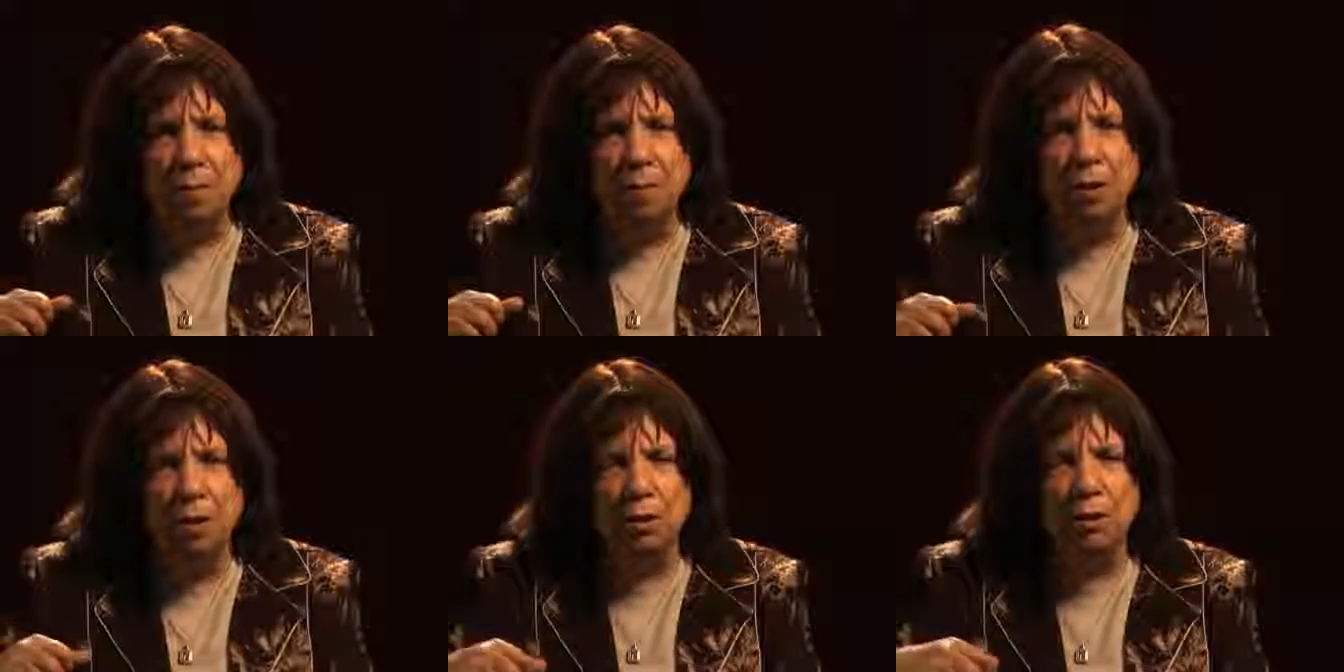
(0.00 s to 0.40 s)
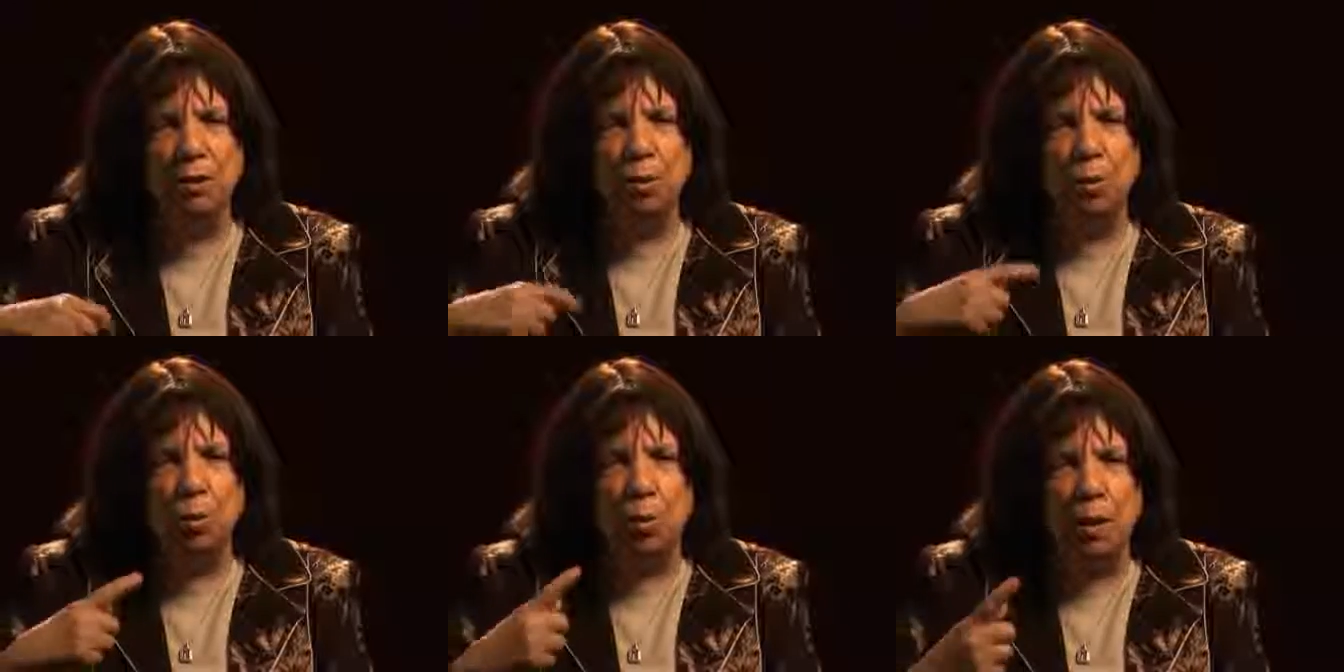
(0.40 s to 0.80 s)
we learn
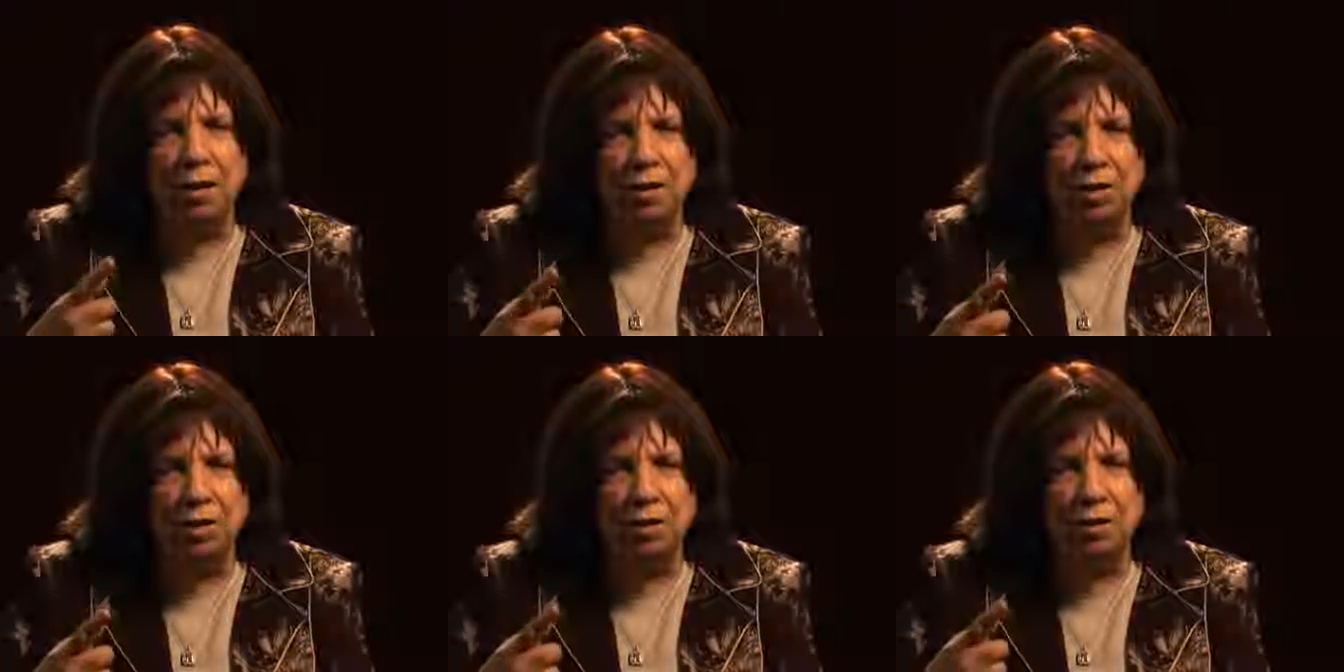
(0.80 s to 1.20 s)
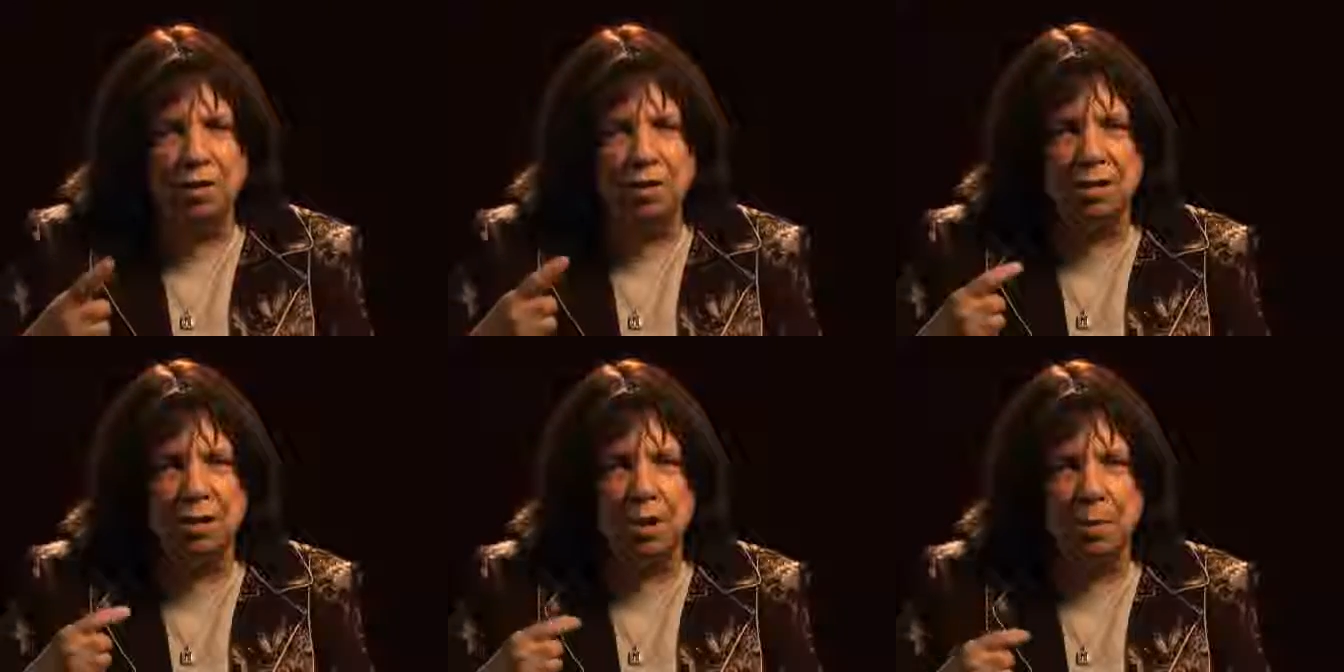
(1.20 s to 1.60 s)
the questions
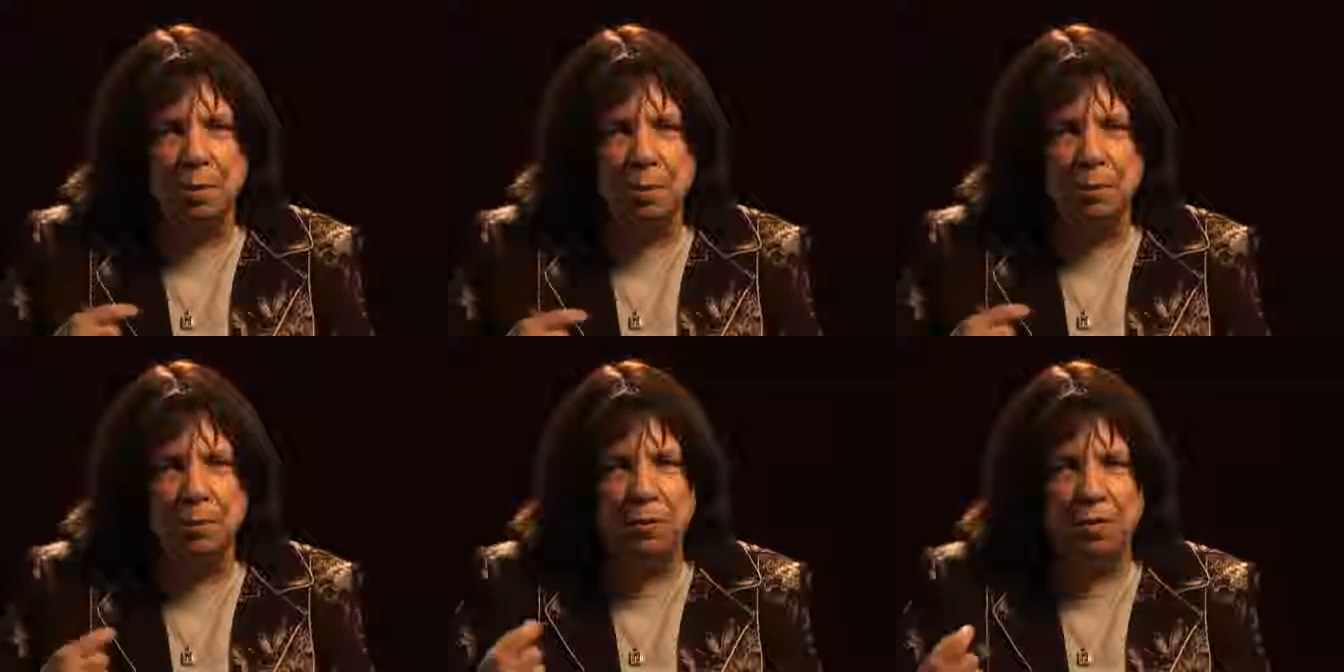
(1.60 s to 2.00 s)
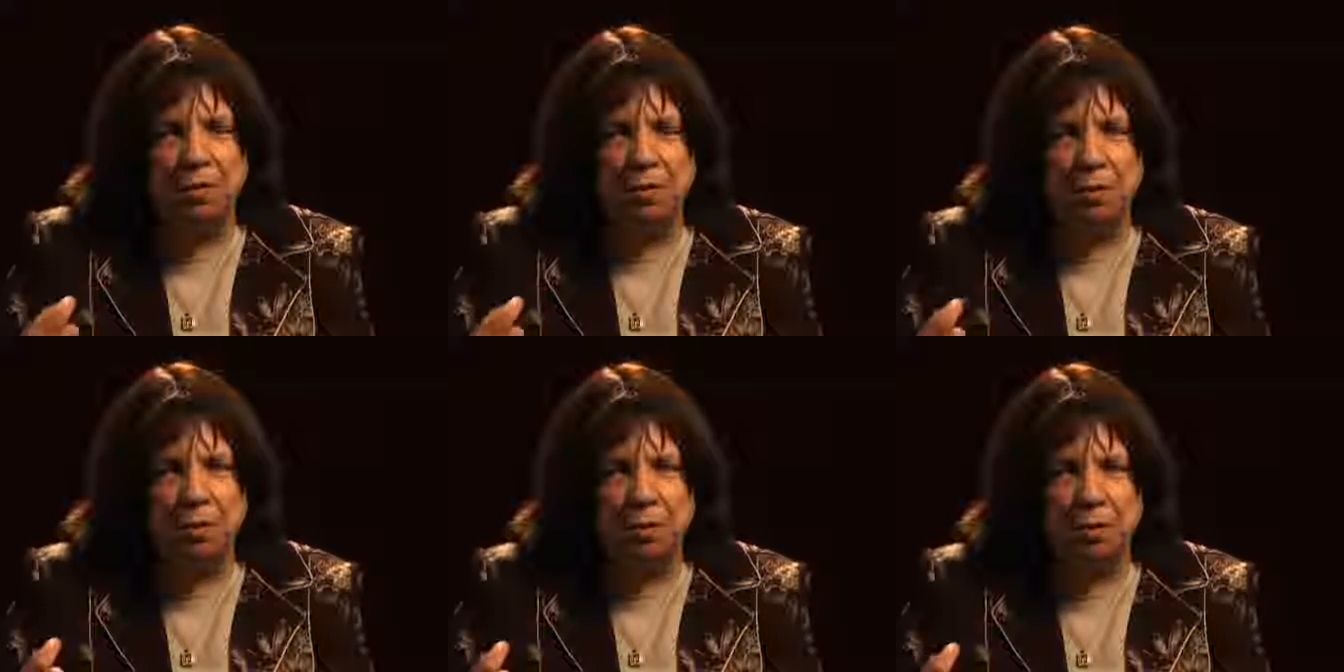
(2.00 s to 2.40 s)
that Naomi put
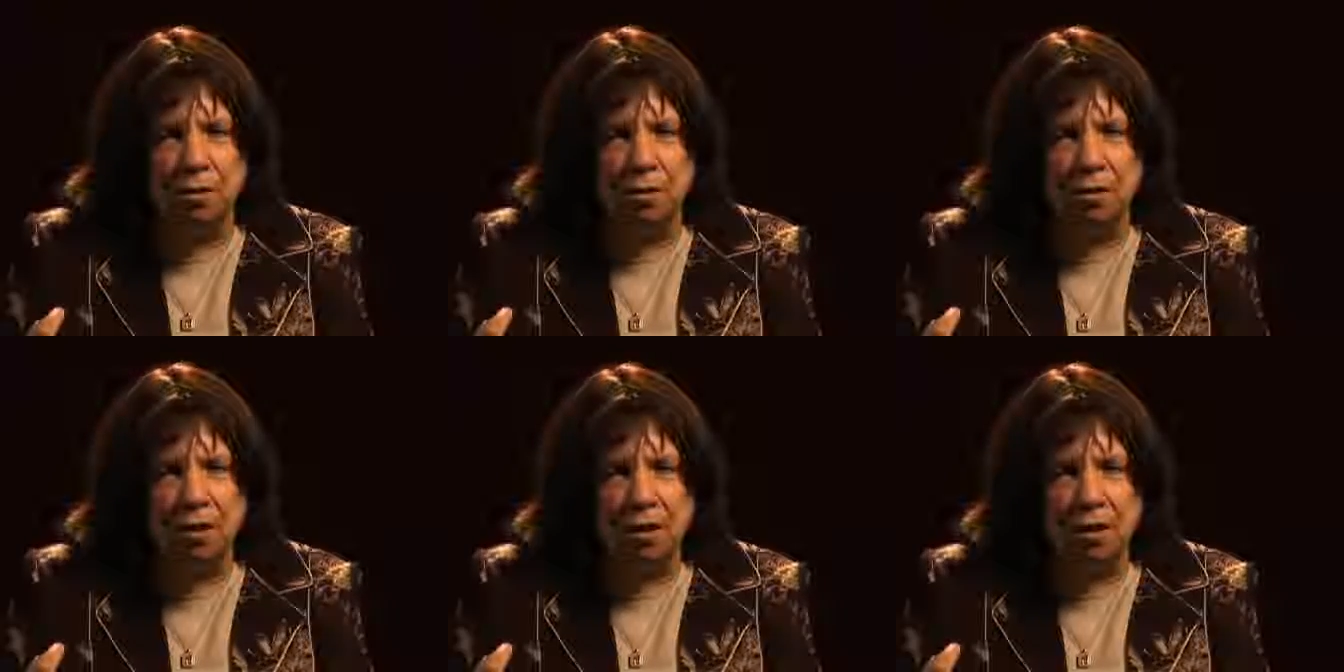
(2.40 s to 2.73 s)
to her